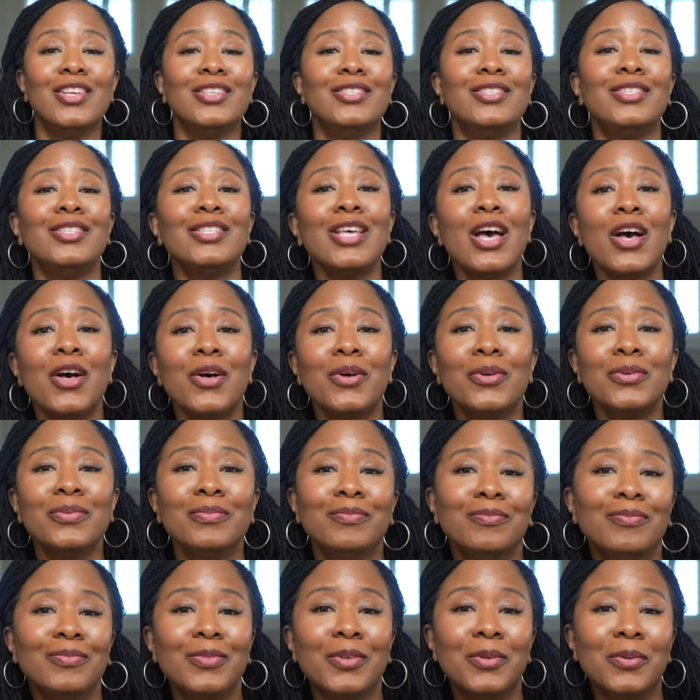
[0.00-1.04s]
So,
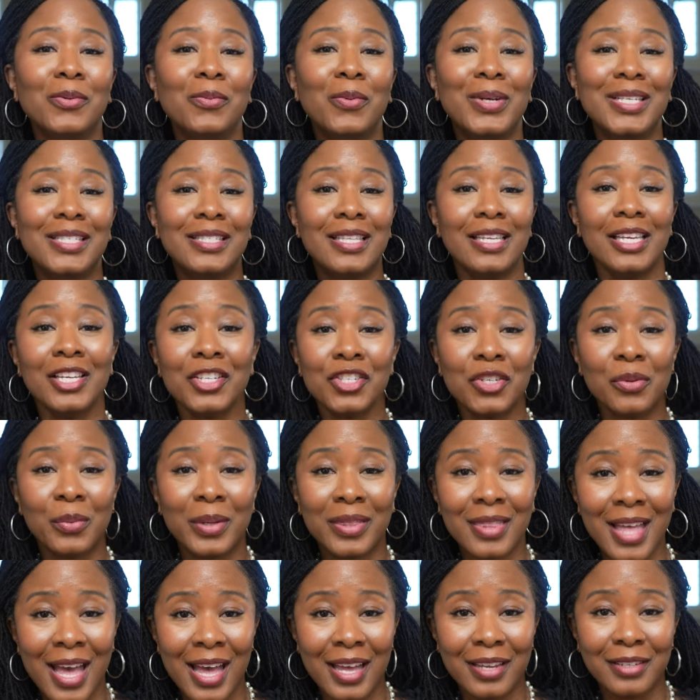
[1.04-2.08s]
what's the issue
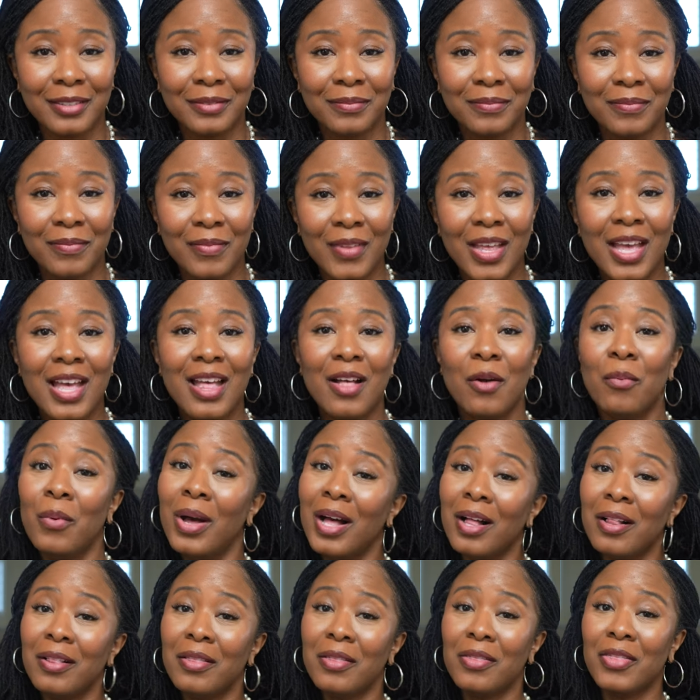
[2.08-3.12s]
with that?
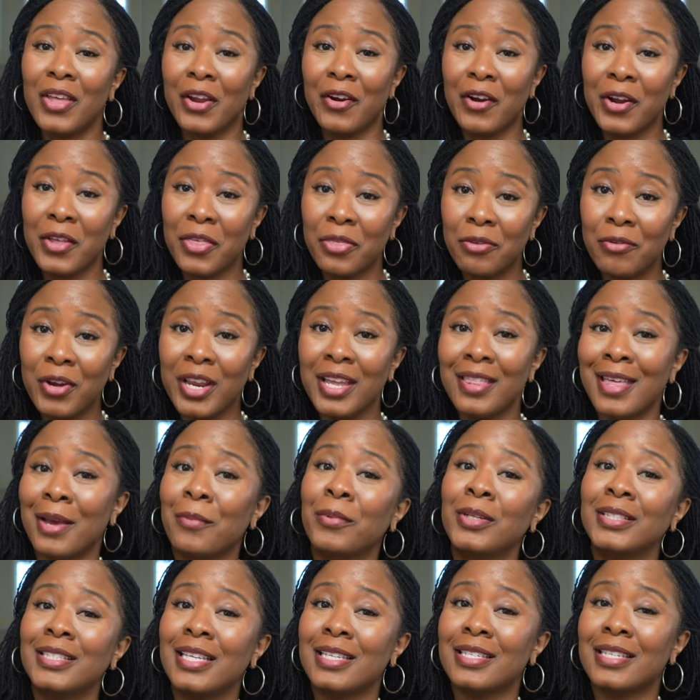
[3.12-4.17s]
Well, there are three
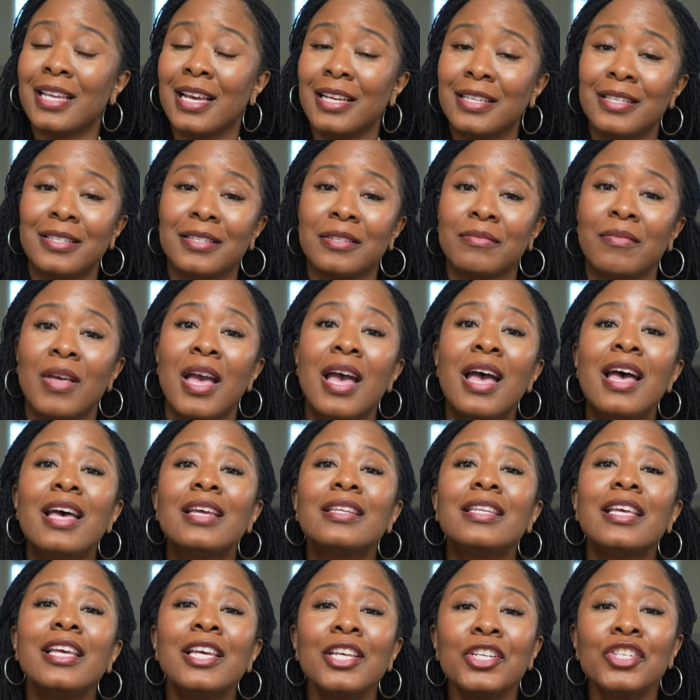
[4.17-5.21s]
that we'll discuss.
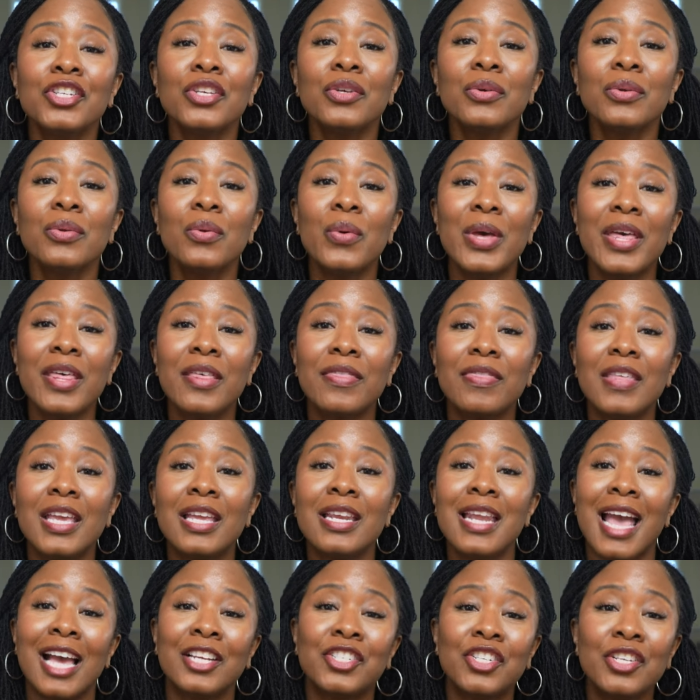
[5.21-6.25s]
The issue with
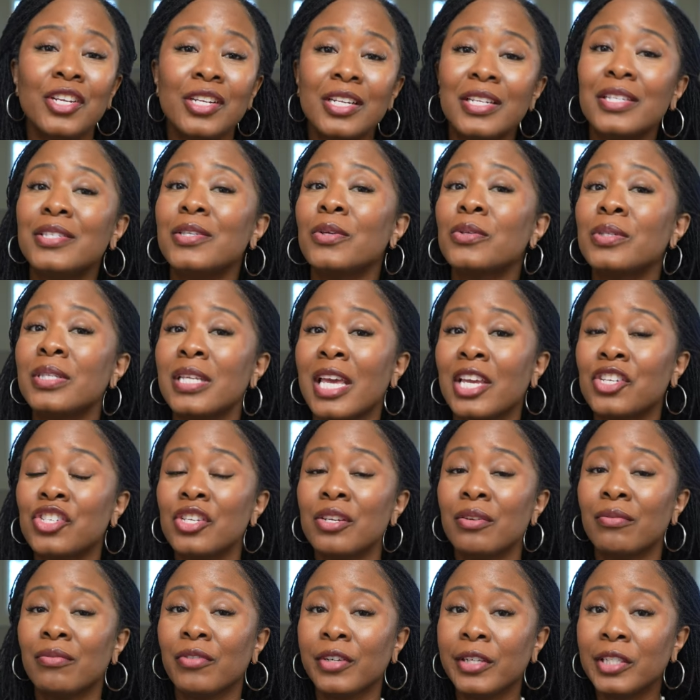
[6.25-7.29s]
the National
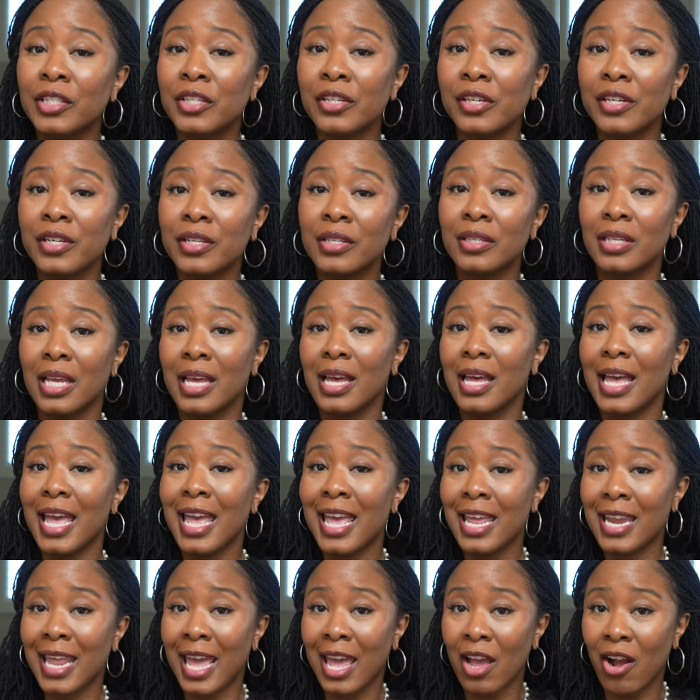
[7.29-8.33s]
Association of Realtors
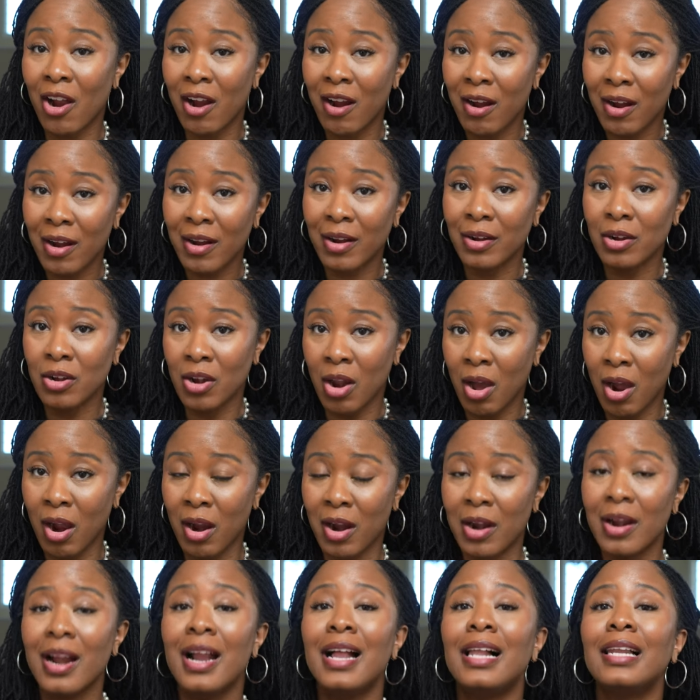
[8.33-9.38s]
NAR,
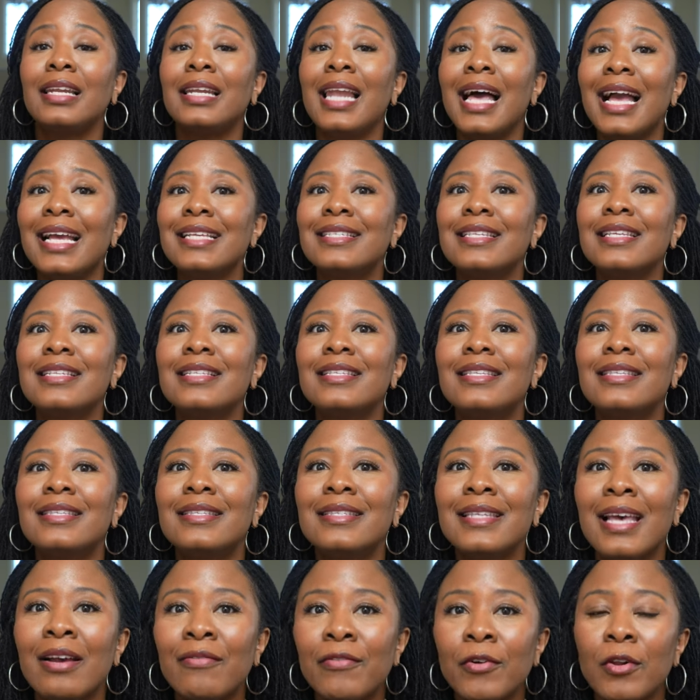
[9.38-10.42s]
NAR, lies in
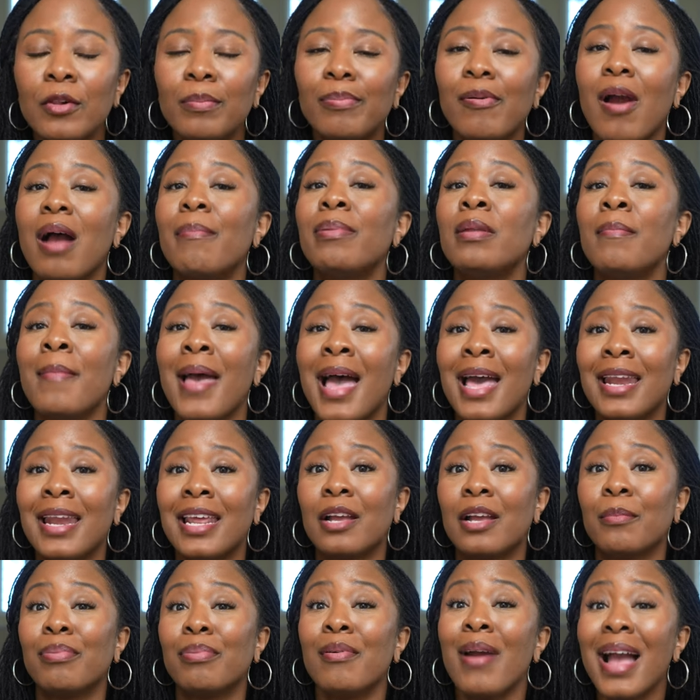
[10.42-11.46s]
several
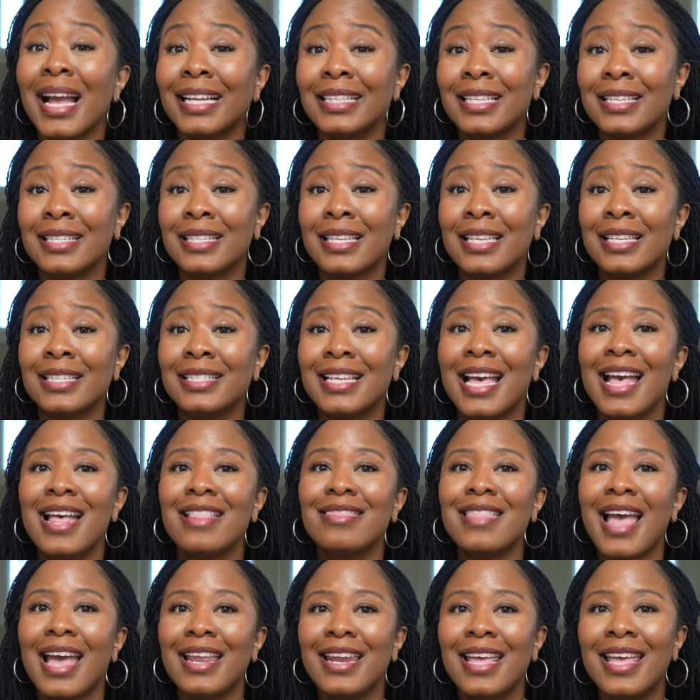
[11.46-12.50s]
problematic practices
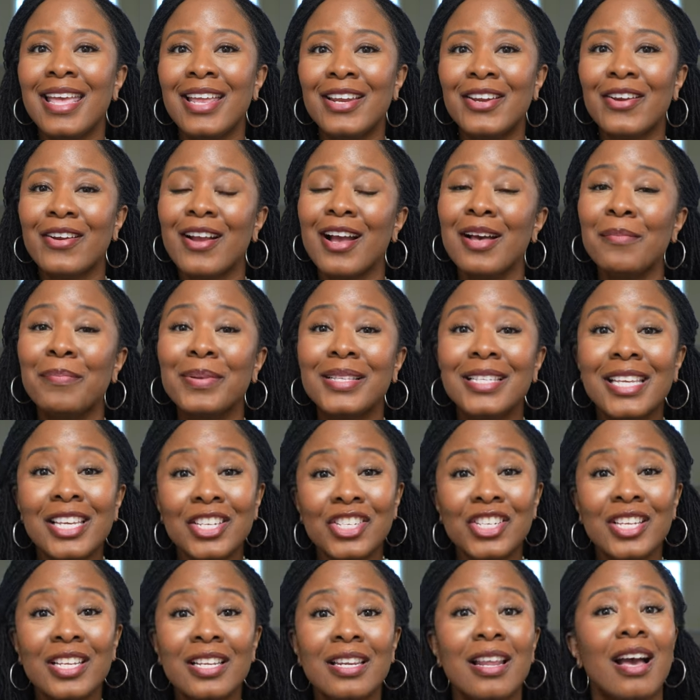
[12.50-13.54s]
that hinder
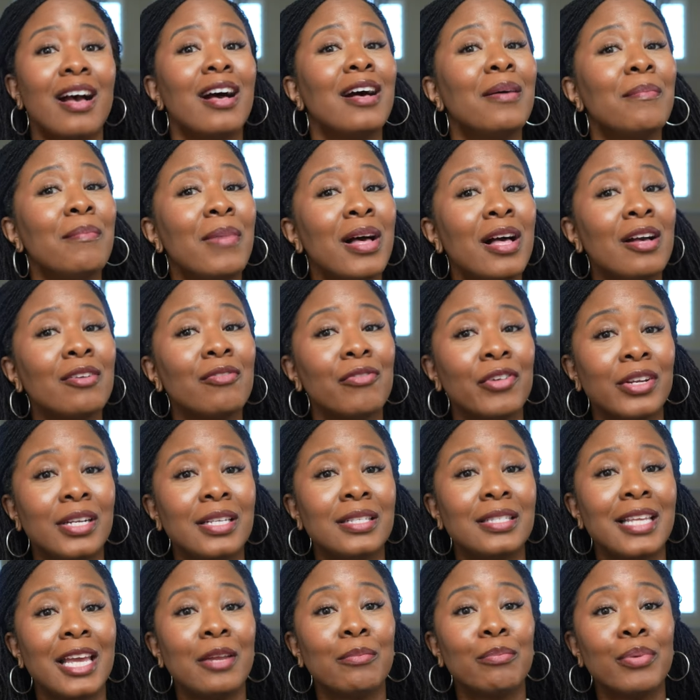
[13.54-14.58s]
competition among real
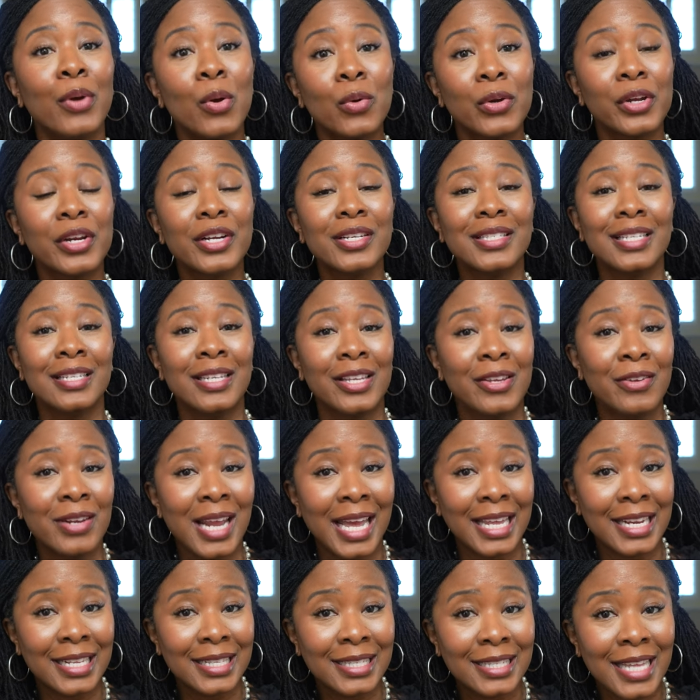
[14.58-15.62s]
estate brokers in the
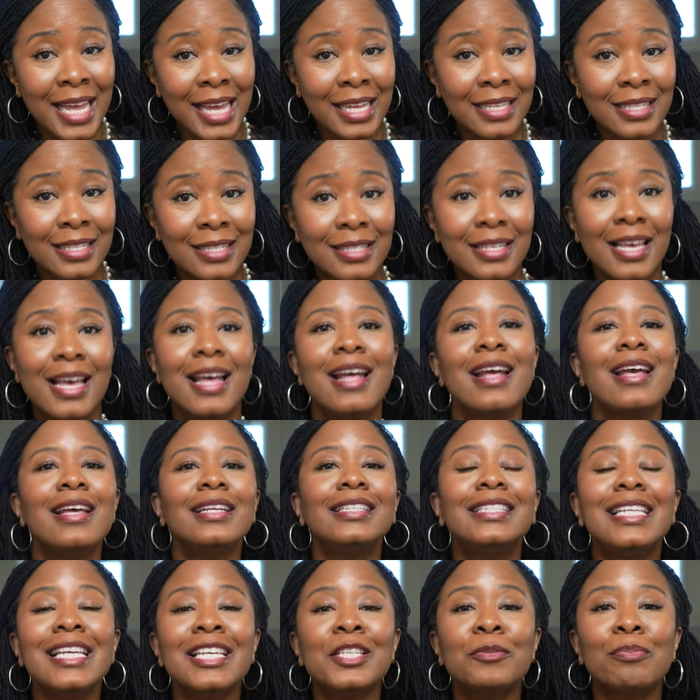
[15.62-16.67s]
United States.
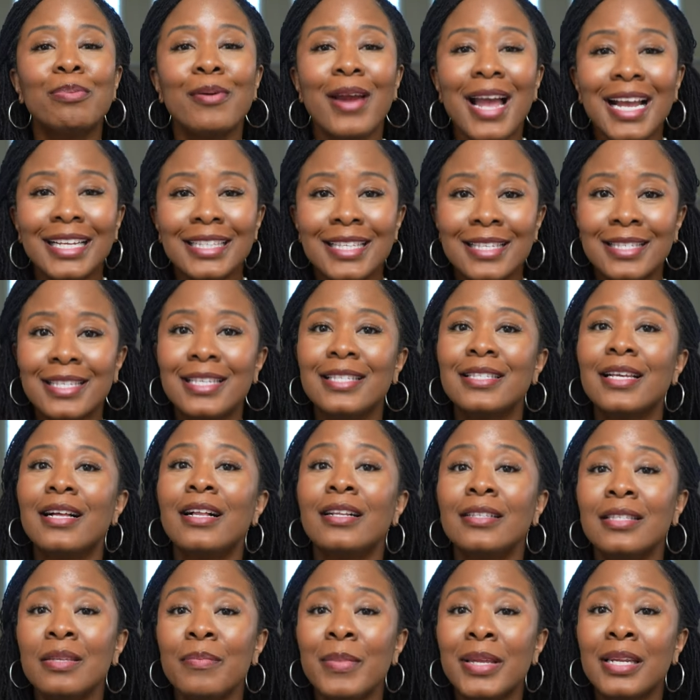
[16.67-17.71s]
These practices
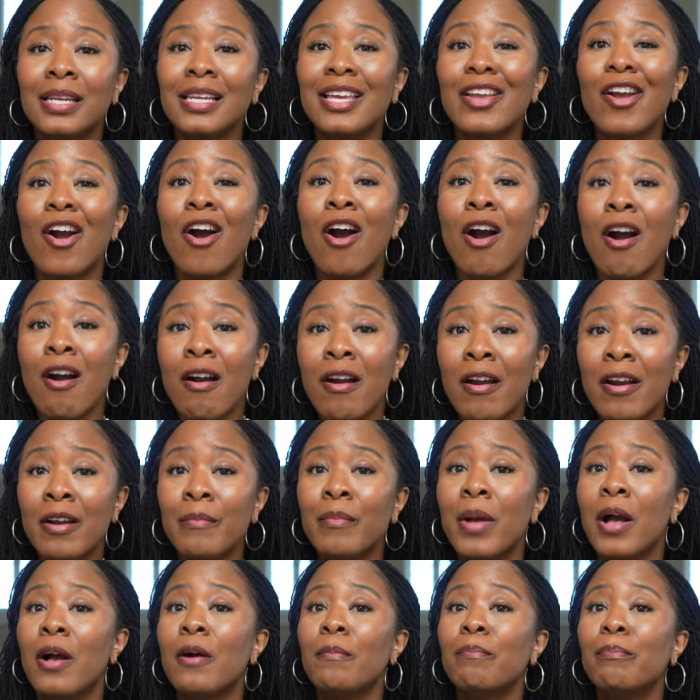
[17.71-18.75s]
ultimately
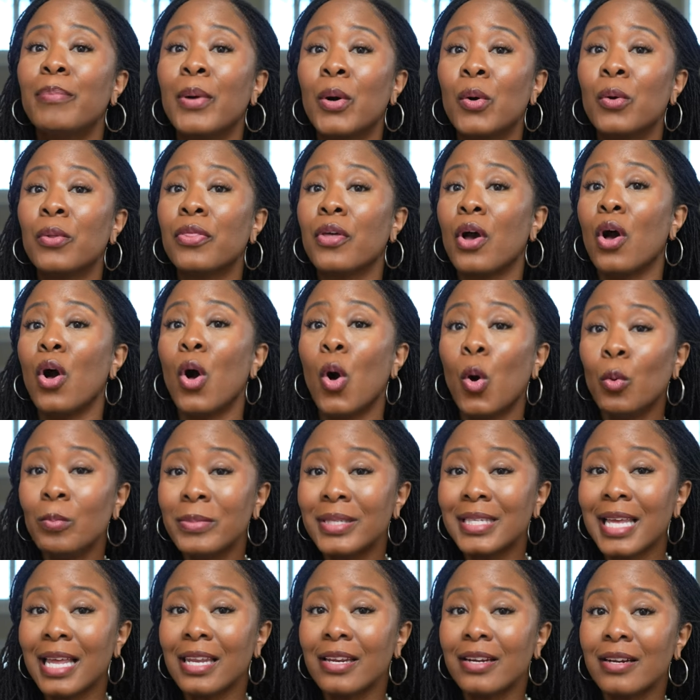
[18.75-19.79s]
harm both home
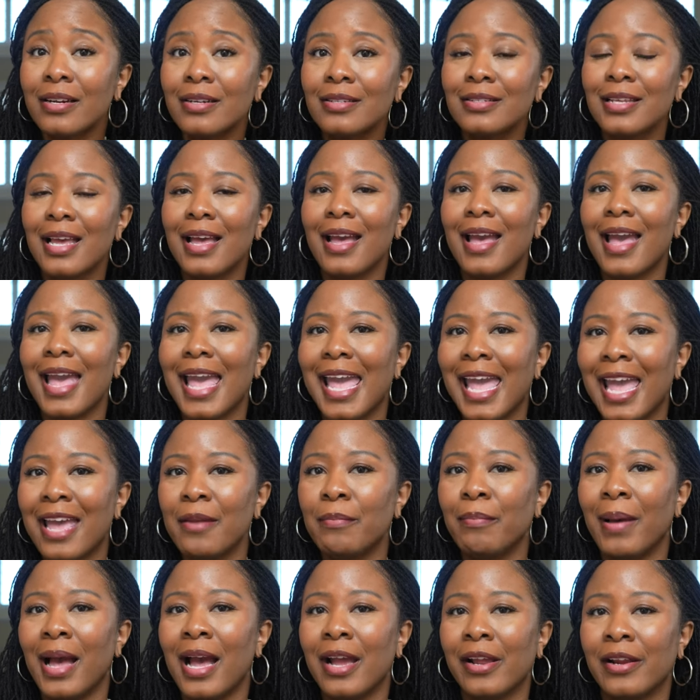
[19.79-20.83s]
sellers
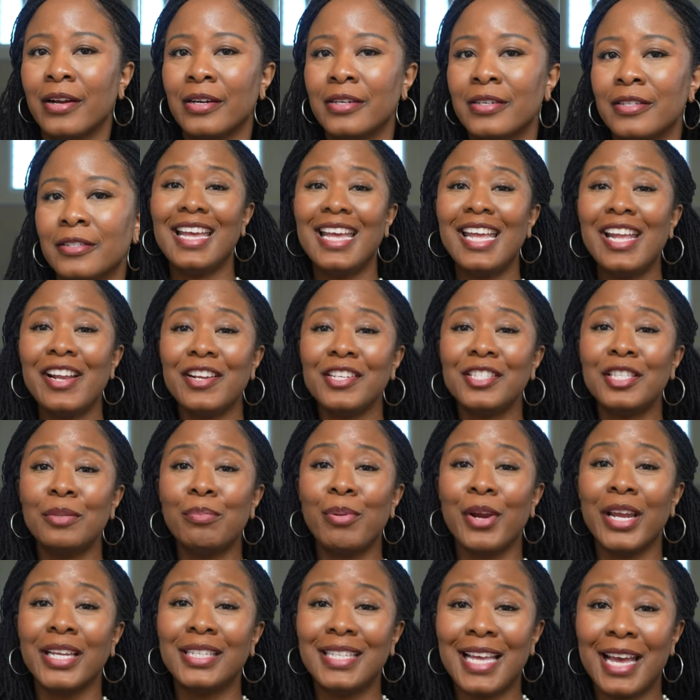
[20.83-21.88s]
and buyers. Here's the
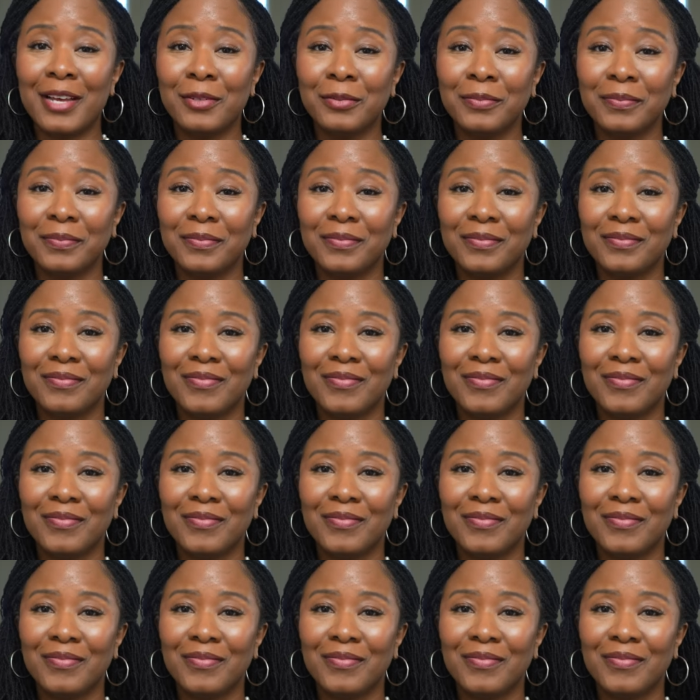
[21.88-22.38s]
breakdown.